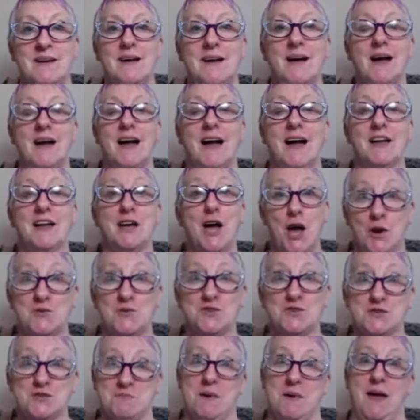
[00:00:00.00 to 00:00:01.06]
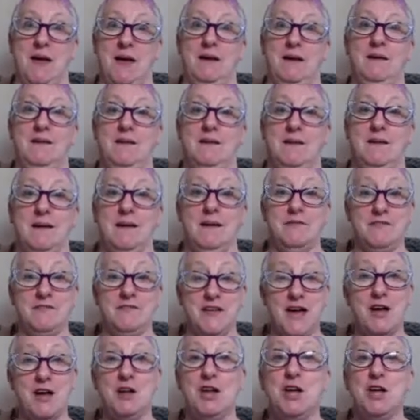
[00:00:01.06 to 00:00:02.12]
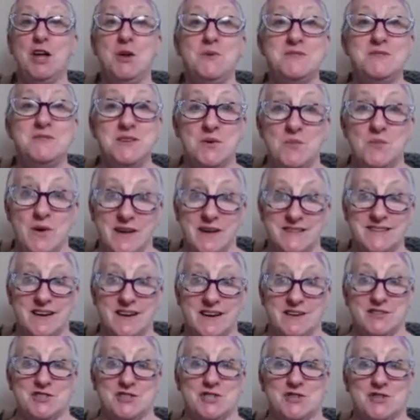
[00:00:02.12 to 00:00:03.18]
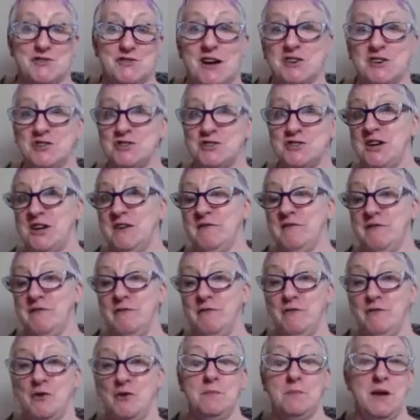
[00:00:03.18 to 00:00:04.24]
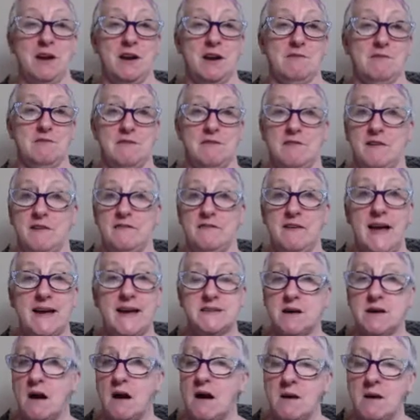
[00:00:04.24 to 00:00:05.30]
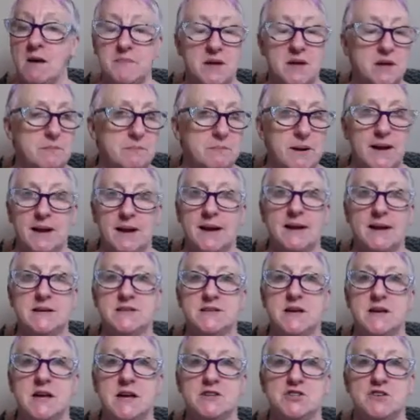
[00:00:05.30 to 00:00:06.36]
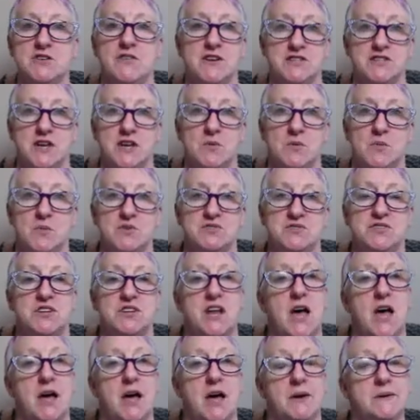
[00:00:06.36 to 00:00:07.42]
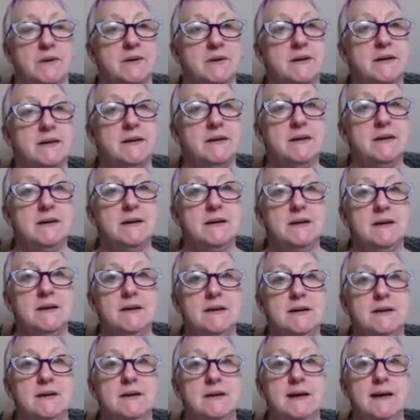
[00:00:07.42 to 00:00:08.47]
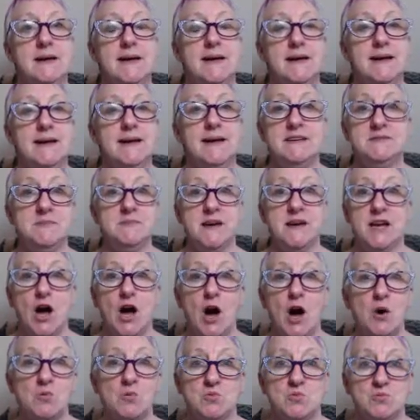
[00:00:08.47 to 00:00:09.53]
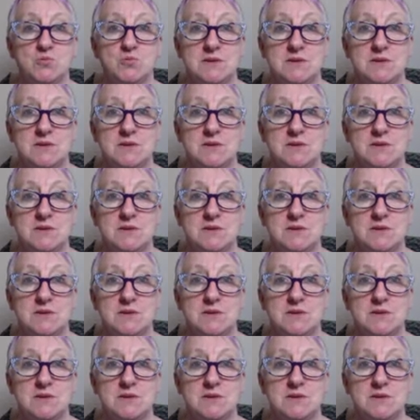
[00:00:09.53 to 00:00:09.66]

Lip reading: and coach me, if they're using words like strategy and formula and reflect, I'm completely turned off. I don't want to know. It leaves me cold.